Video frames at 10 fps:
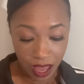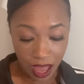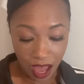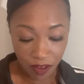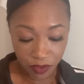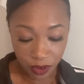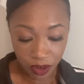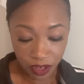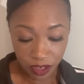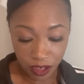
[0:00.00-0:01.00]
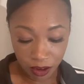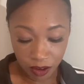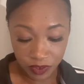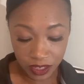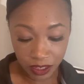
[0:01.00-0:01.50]
After a year
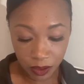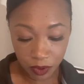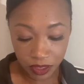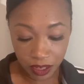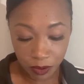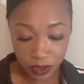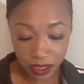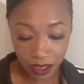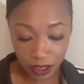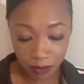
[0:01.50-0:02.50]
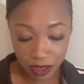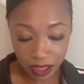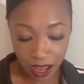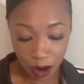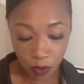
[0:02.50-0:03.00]
of dealing with it, it was killing me
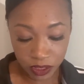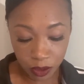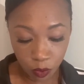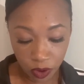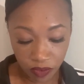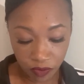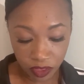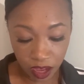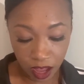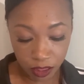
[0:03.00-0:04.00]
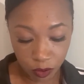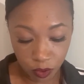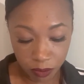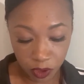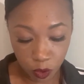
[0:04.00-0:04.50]
that I wasn't with the other
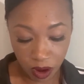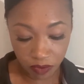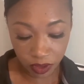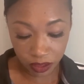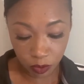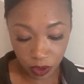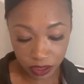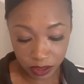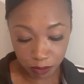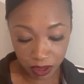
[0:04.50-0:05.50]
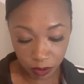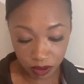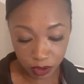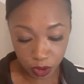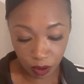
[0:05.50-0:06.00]
woman who I really wanted to be
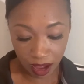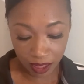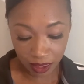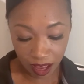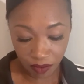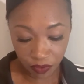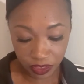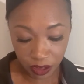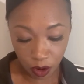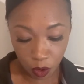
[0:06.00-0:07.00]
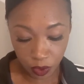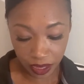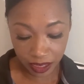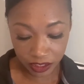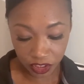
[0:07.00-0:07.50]
with. So I left the
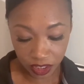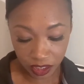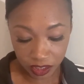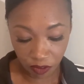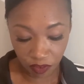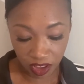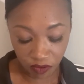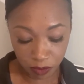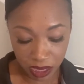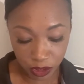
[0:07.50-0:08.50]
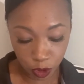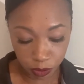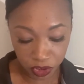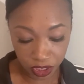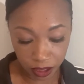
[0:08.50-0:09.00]
okay chick to fight for my
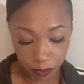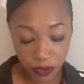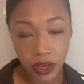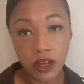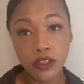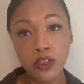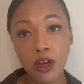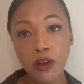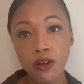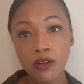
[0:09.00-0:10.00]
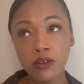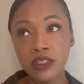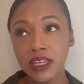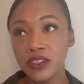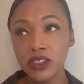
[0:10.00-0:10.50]
dope chick. So
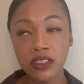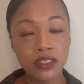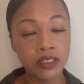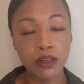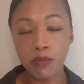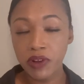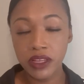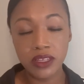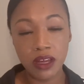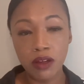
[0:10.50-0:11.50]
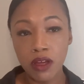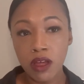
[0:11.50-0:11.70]
let's just, break it down.